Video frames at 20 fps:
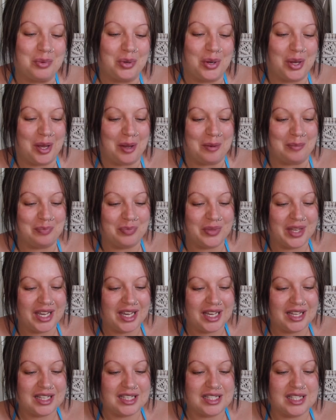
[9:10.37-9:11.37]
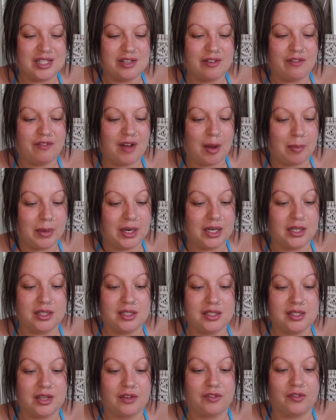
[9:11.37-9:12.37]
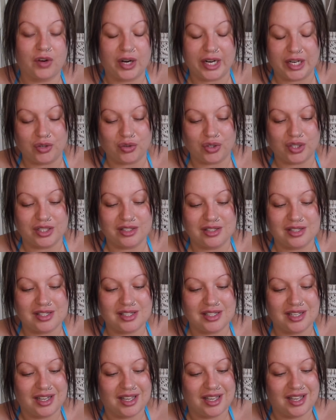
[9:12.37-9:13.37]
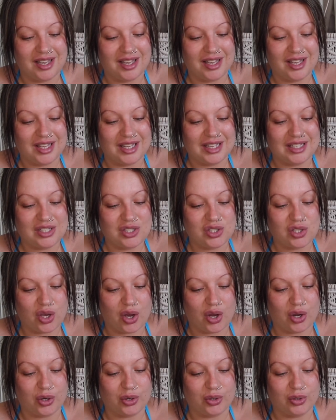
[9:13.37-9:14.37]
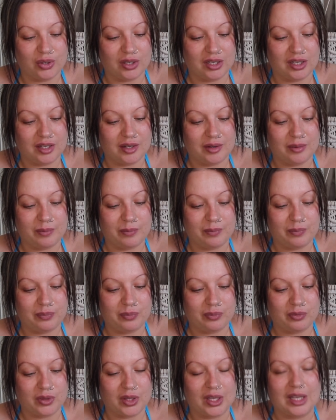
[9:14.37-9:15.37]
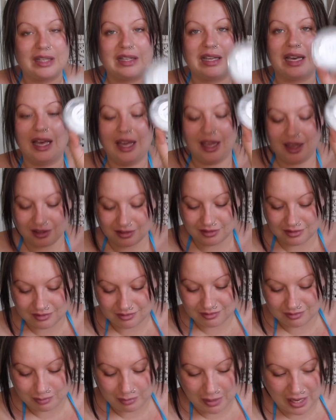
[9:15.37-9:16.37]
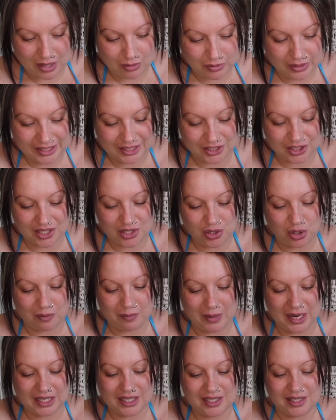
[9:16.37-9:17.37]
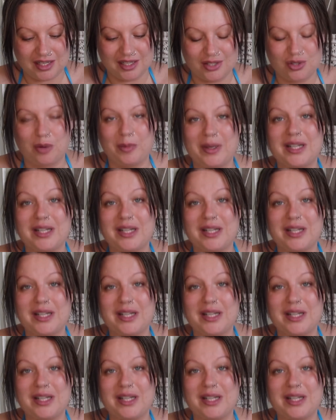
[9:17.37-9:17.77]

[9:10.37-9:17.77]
but um, this is Fabulous Fragrance. So, yeah, pound each. That's not bad, is it? So I'm